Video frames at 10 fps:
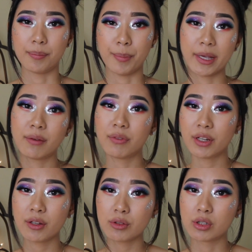makeup
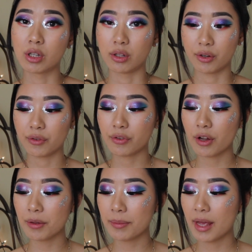videos to learn
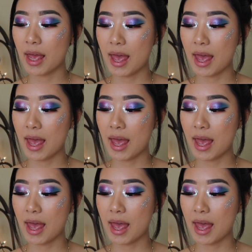from.